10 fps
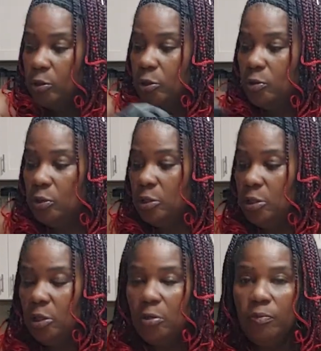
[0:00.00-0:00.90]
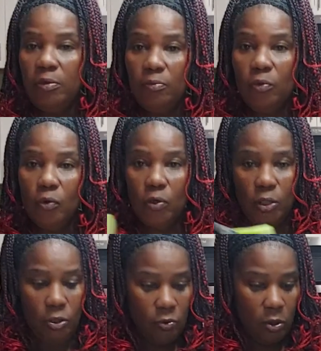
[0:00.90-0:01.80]
Do a little bit more
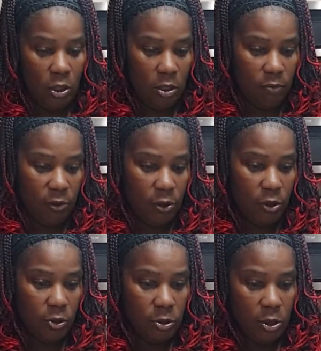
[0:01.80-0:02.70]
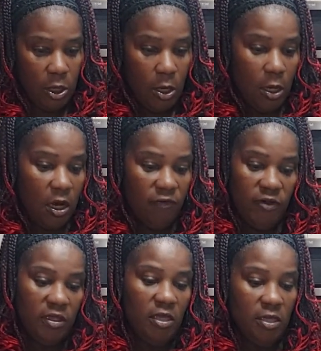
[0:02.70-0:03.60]
cucumbers.
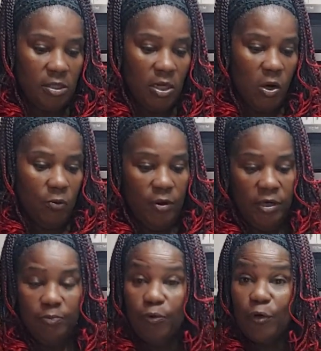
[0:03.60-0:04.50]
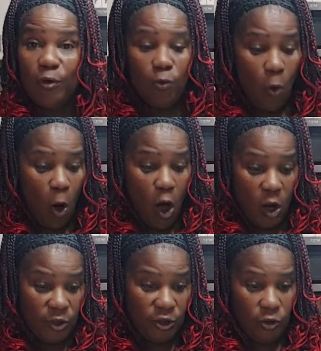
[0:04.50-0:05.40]
Everything is already
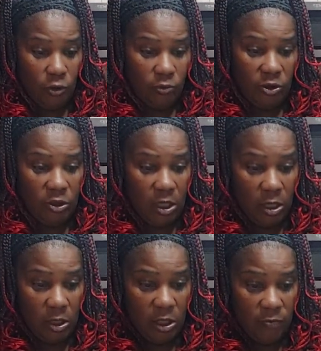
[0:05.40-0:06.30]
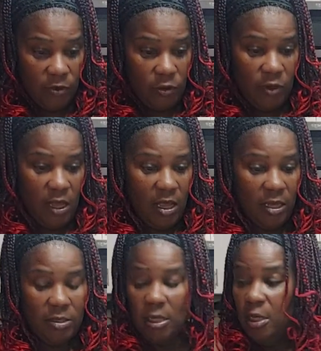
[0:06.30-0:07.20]
pre-washed, so I'm just kind of giving you
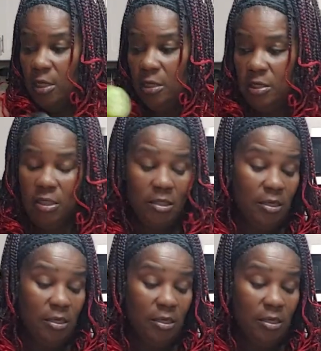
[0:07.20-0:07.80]
guys this.